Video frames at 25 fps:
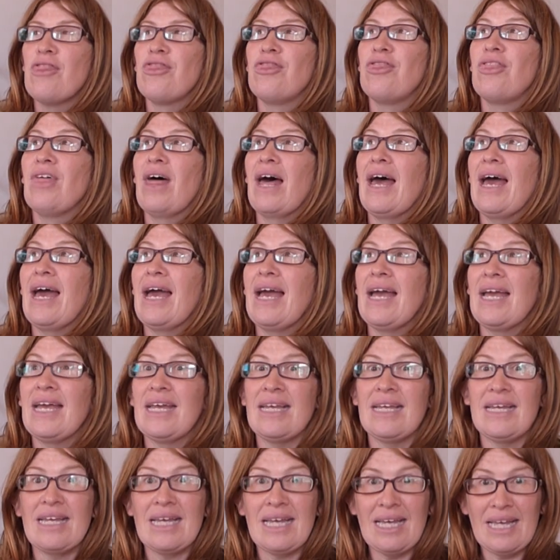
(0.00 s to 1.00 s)

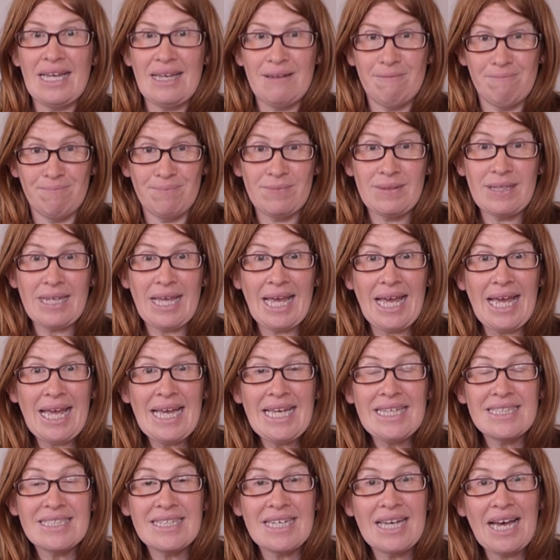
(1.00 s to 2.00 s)
They
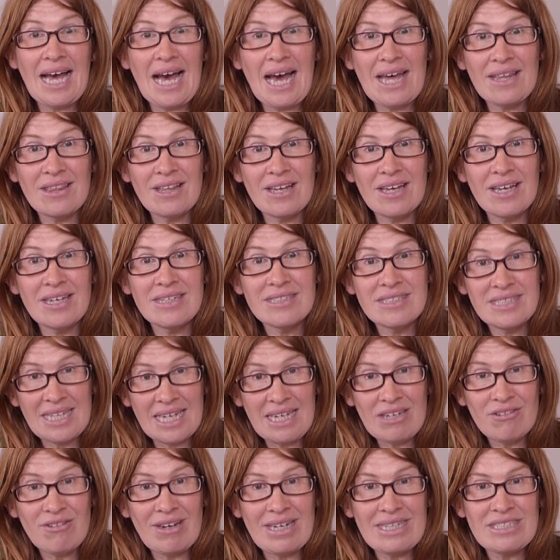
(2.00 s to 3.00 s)
eat other
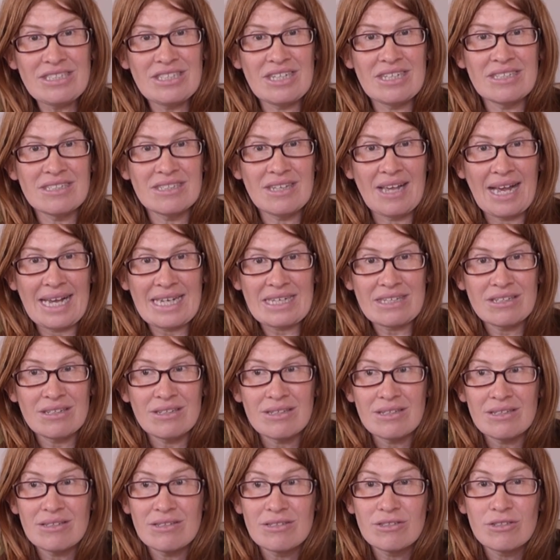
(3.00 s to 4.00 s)
sea creatures like
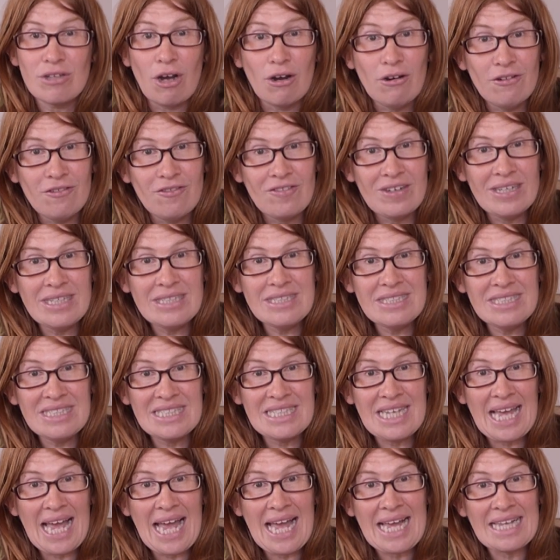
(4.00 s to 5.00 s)

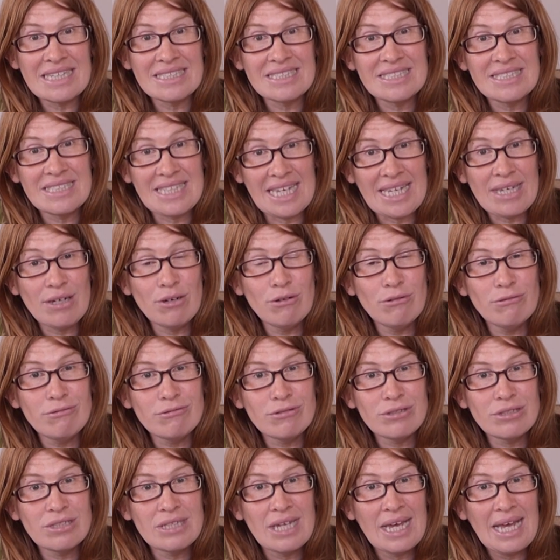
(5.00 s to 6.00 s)
dolphins and
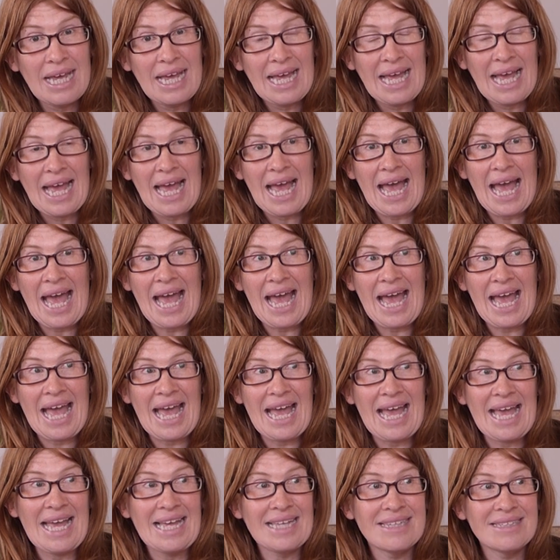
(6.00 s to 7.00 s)
seals
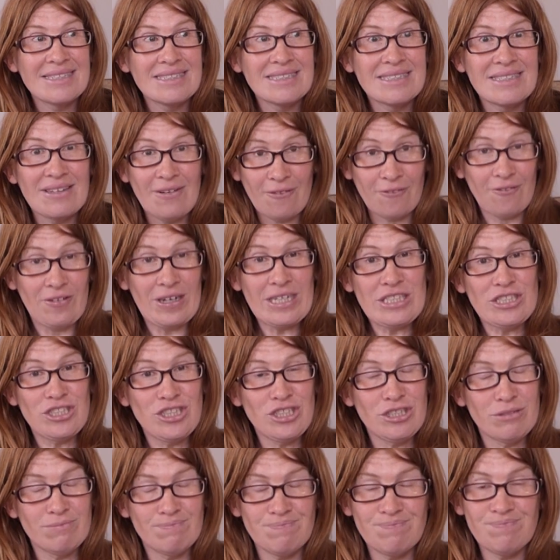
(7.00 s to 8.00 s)
and
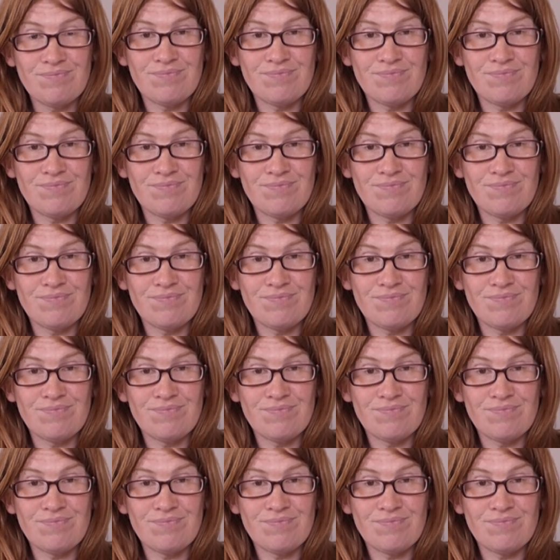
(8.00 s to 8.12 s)
fish,